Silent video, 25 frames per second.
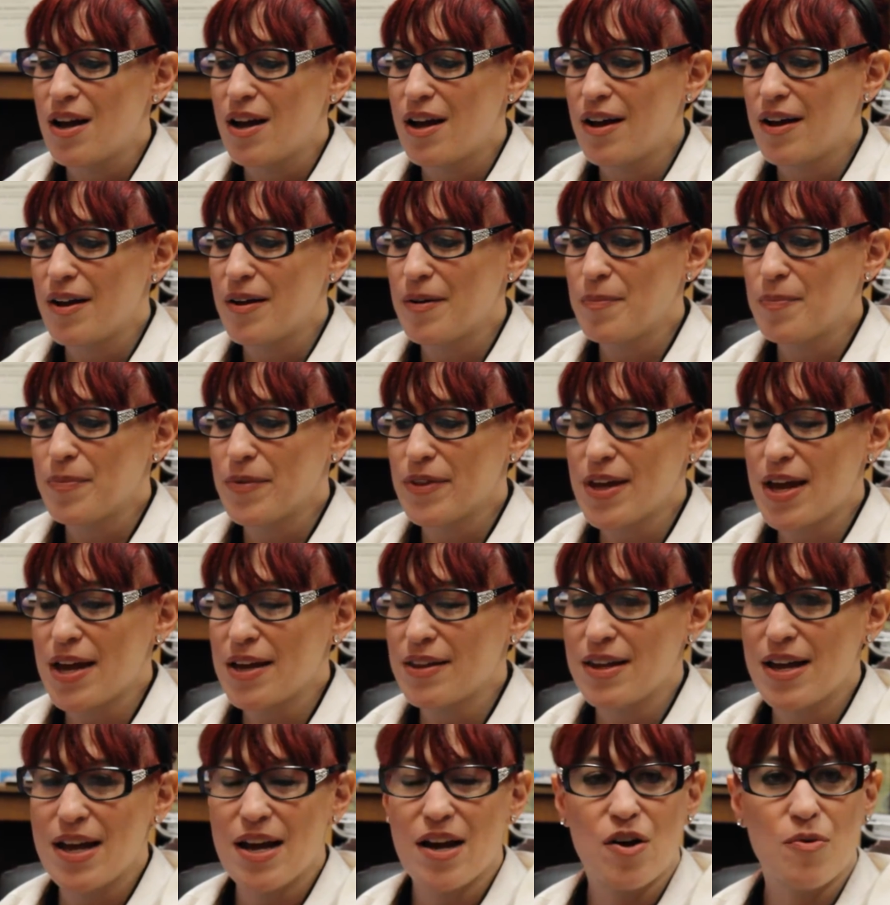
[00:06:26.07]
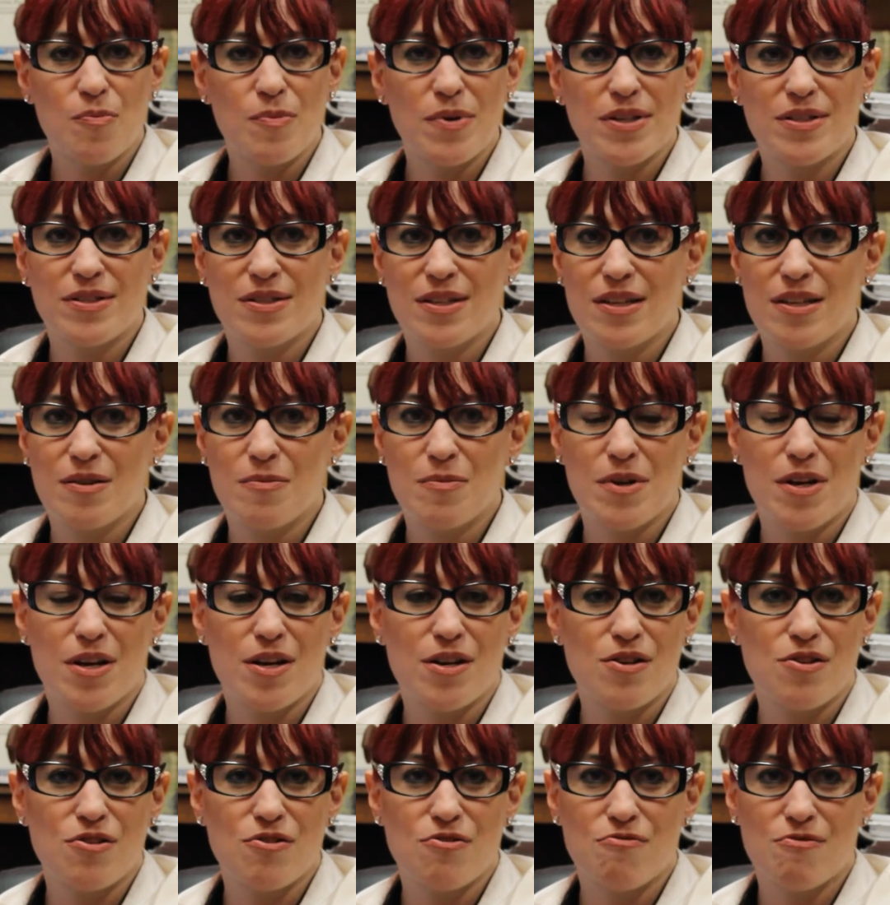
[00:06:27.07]
They help me see them in a
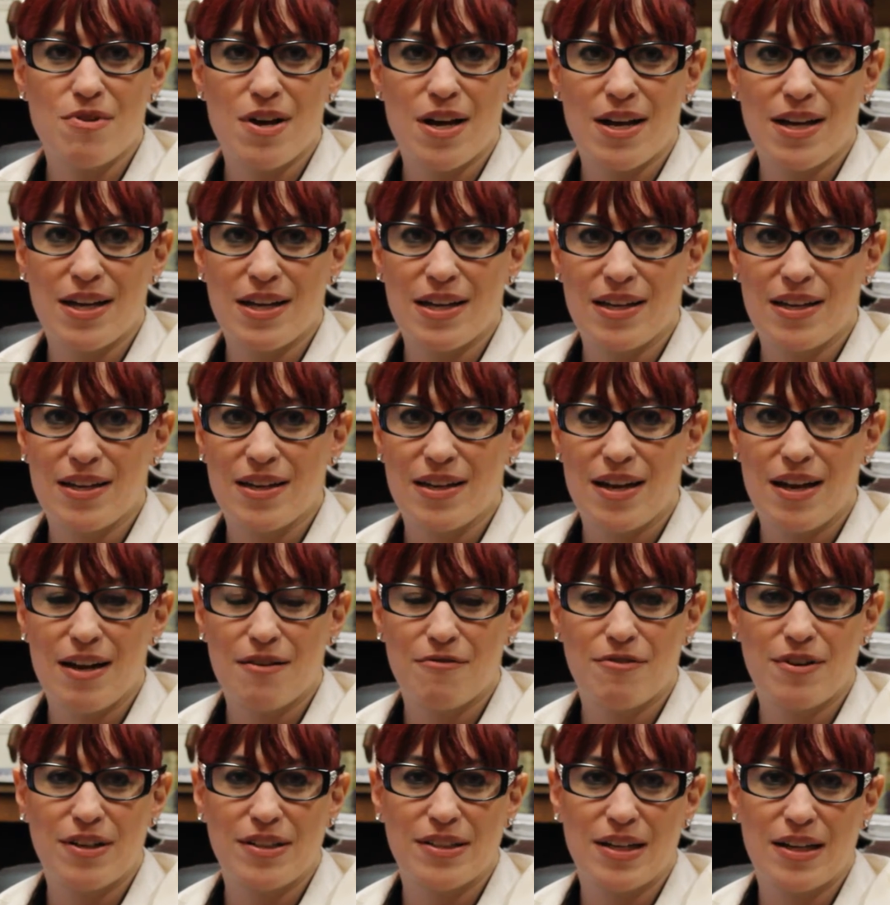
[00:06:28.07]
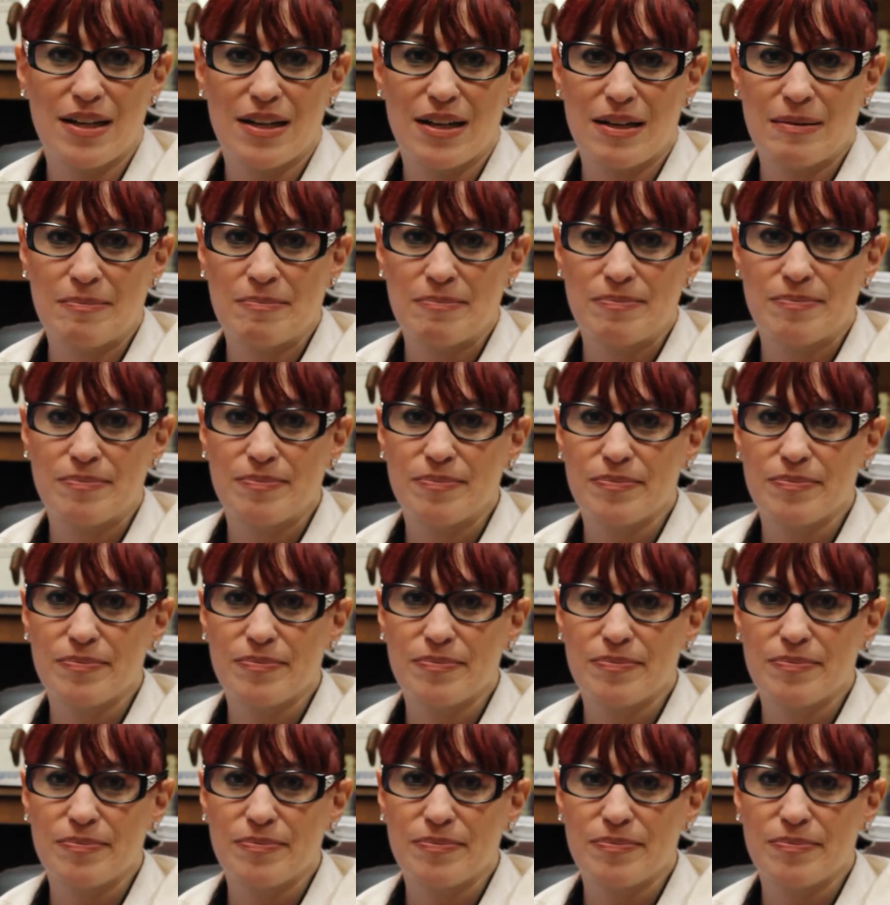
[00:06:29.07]
new way every time.